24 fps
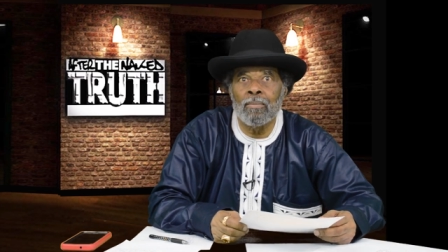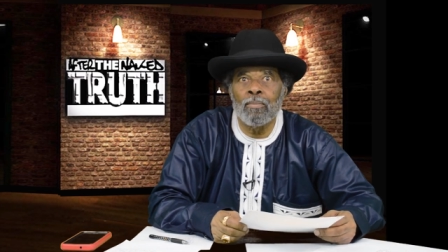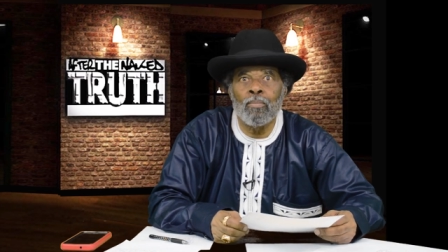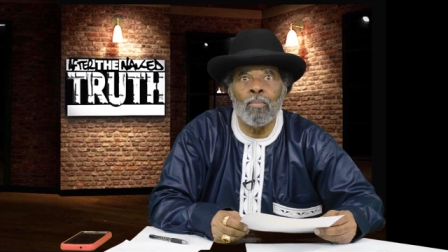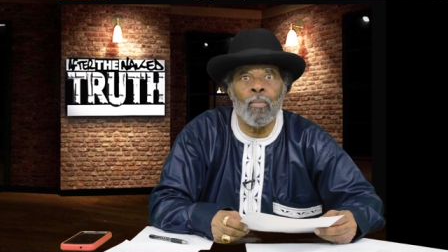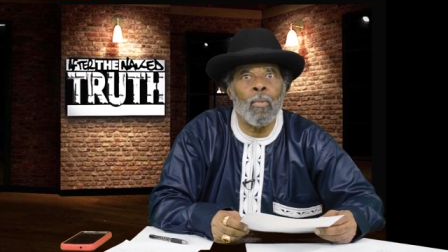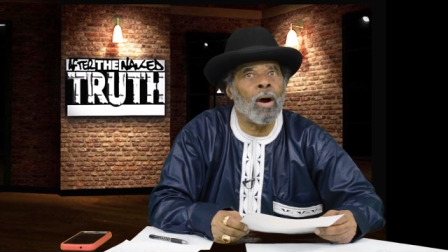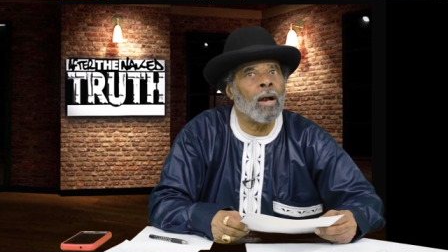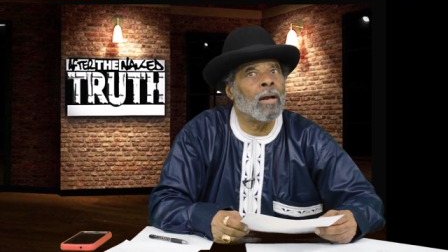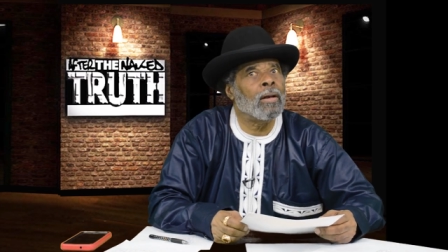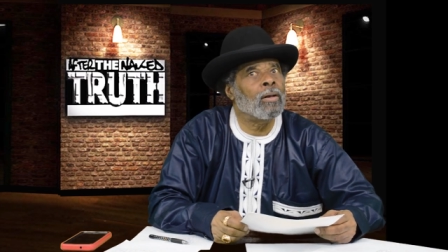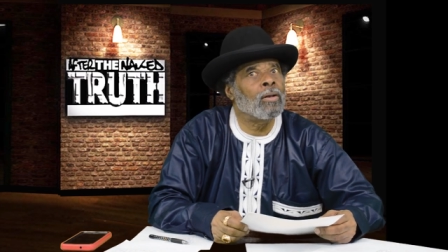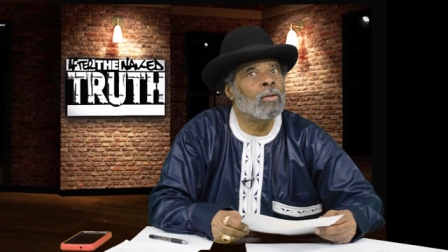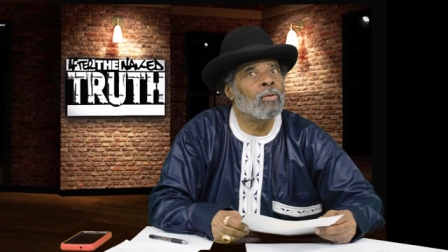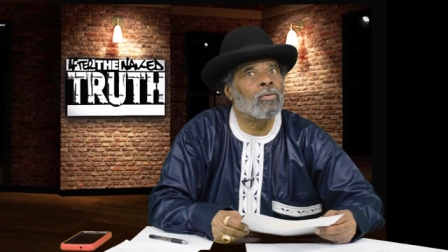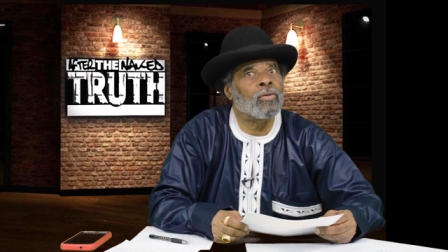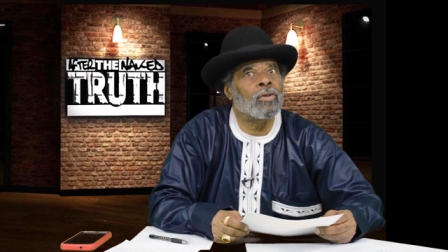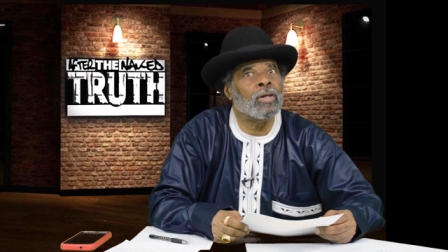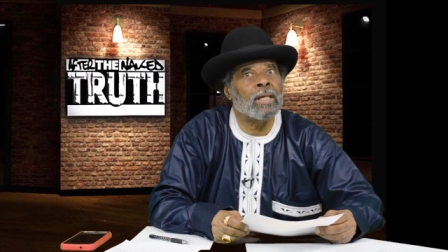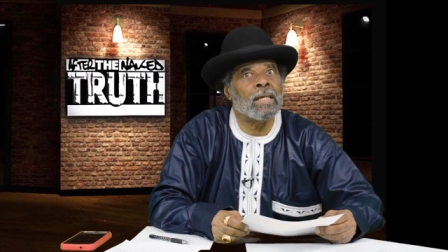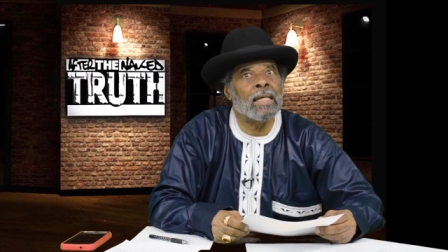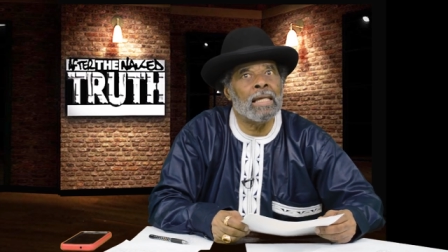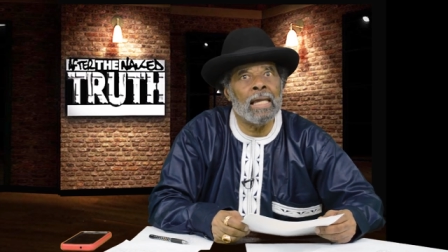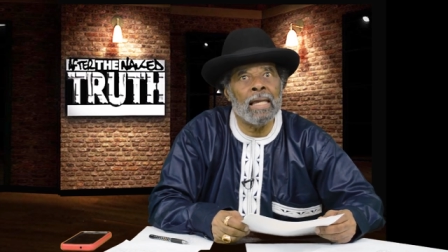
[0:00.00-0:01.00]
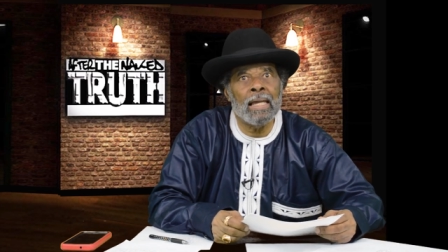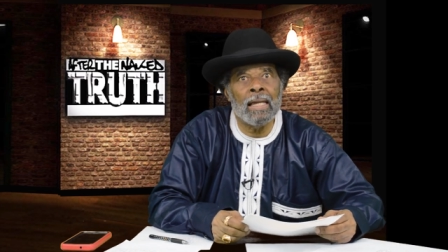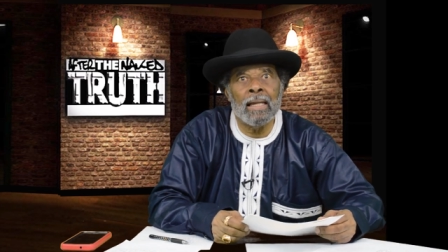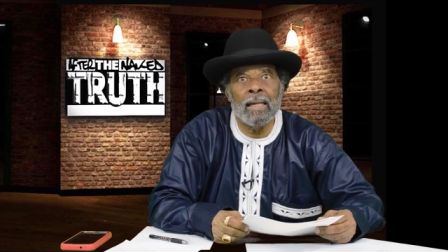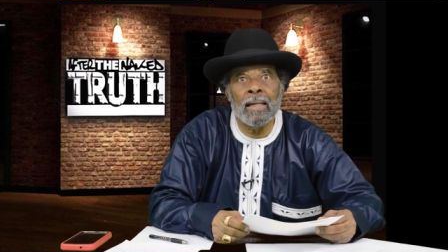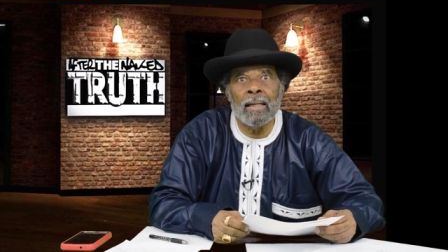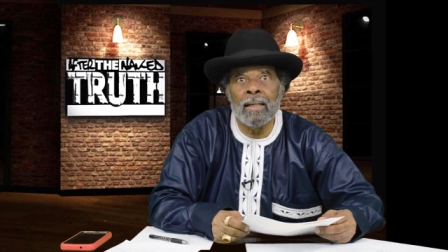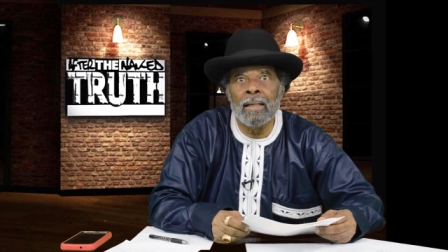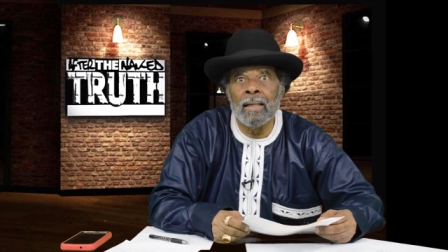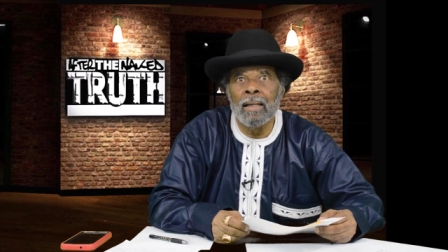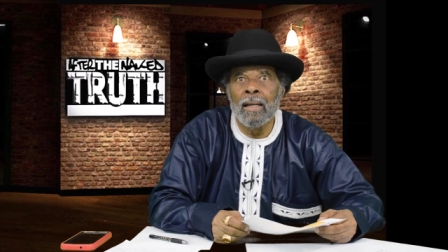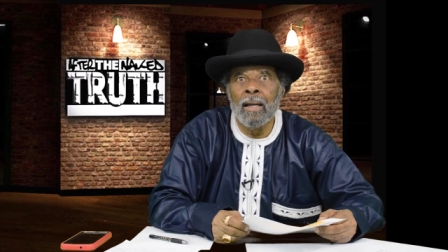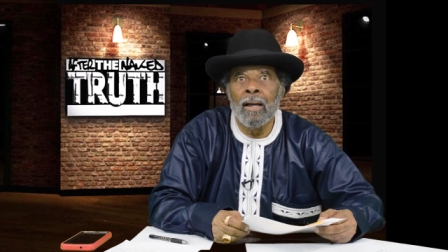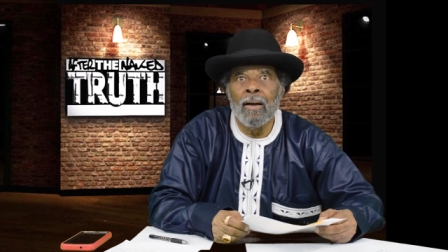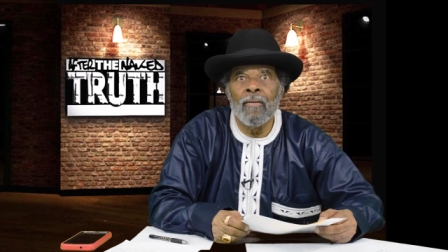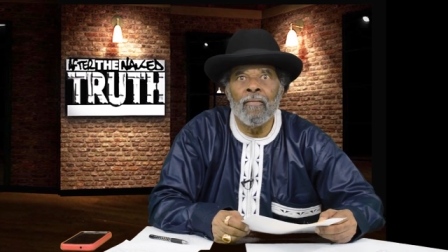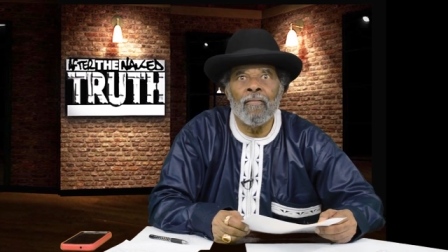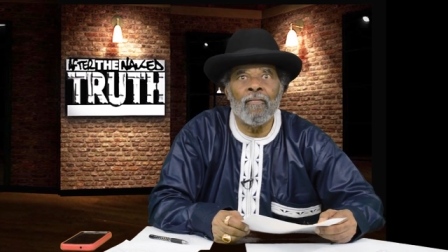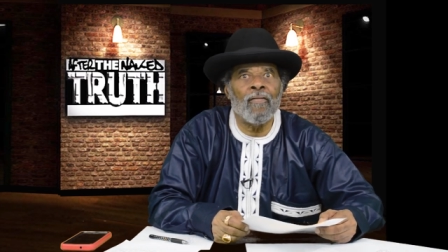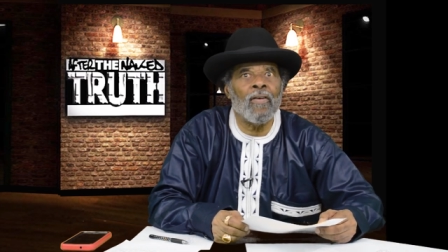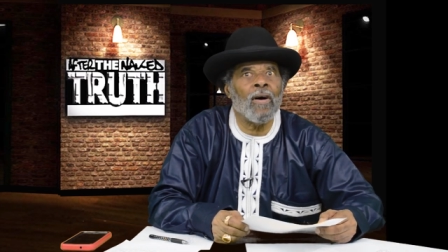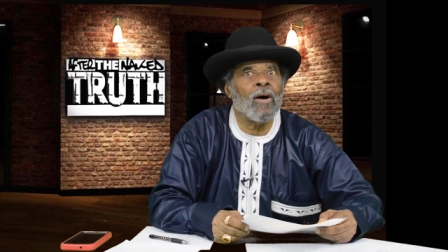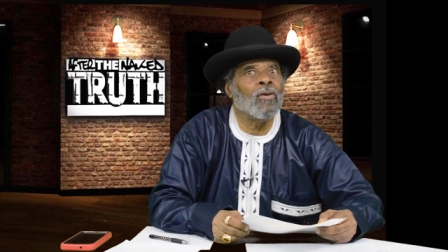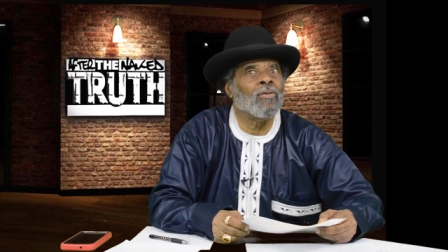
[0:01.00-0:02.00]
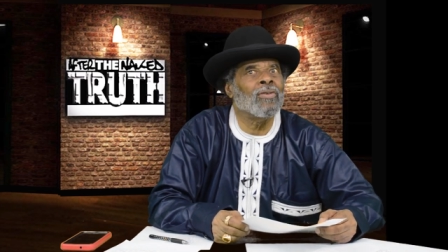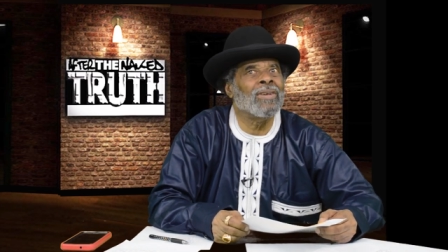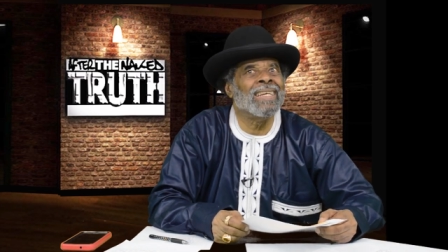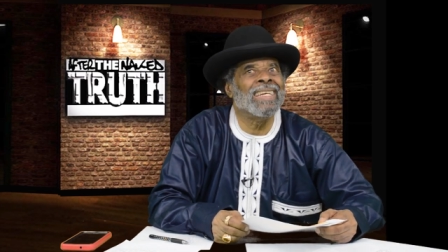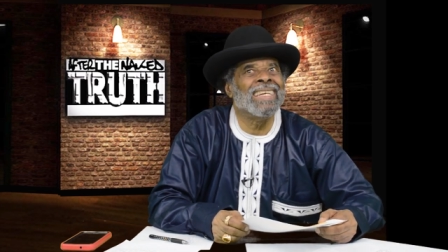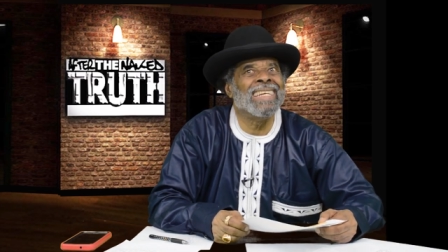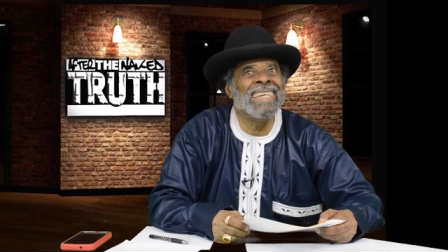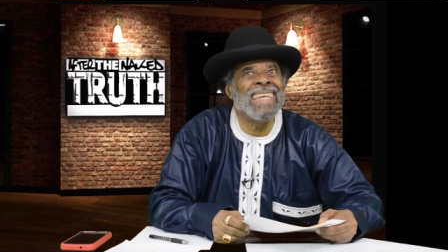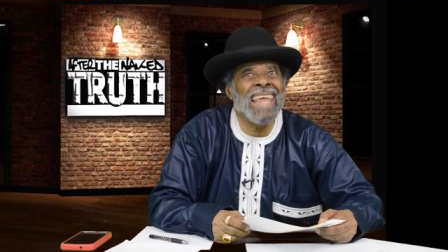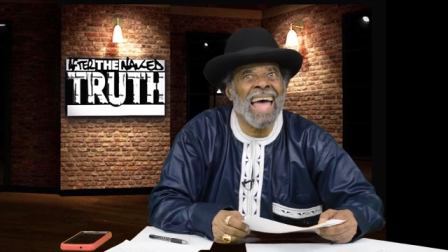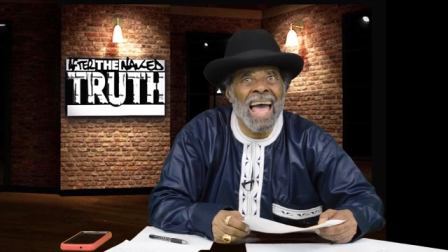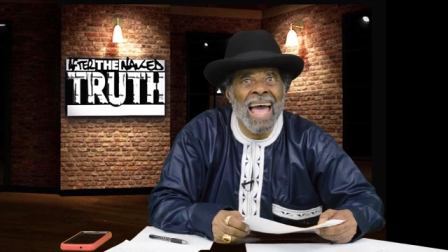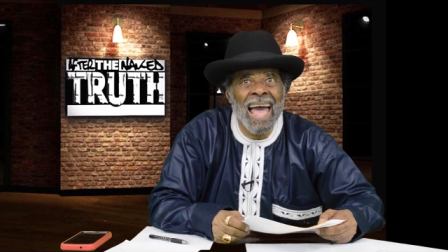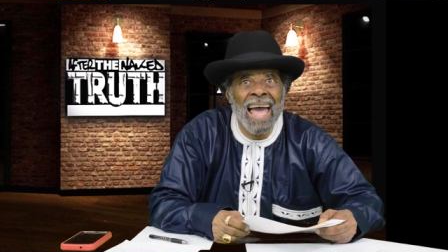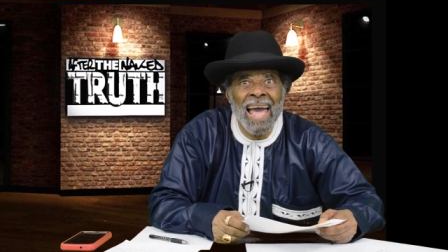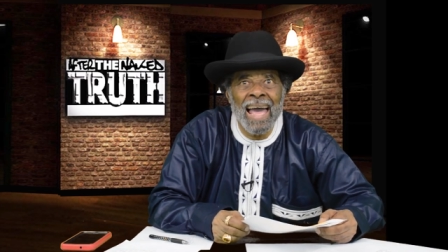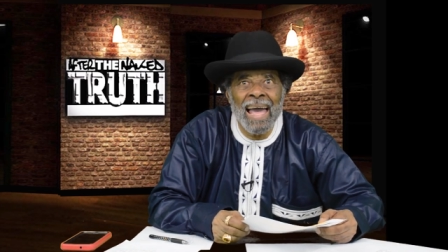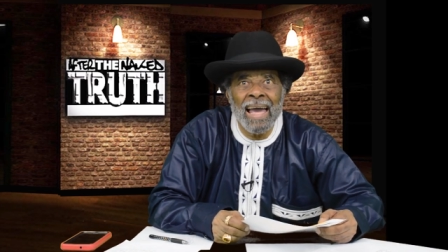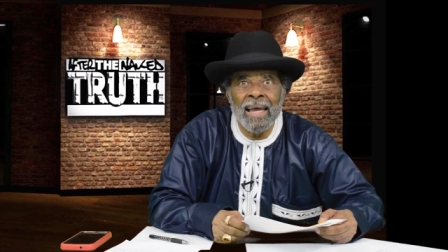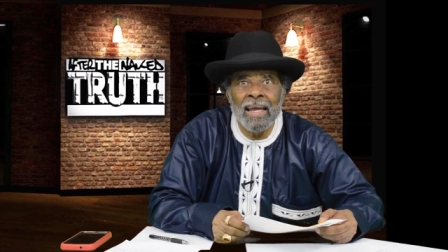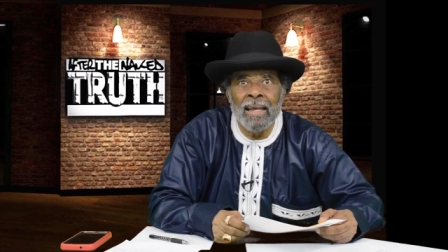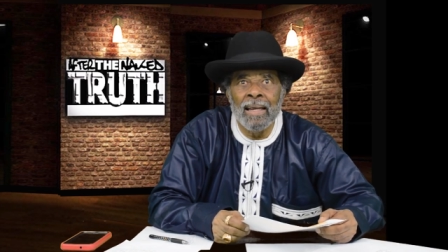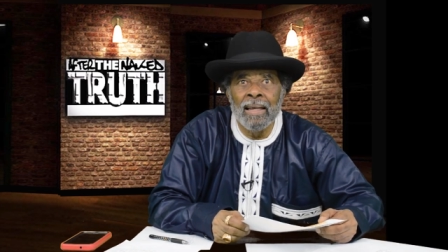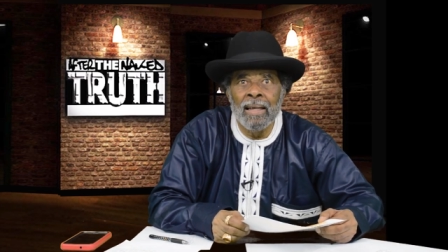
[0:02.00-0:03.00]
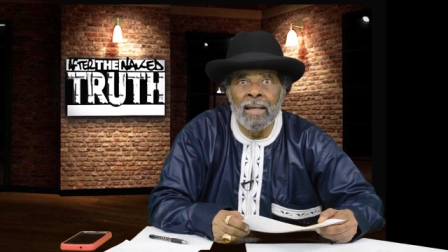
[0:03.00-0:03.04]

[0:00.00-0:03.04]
Martin Luther King fought and died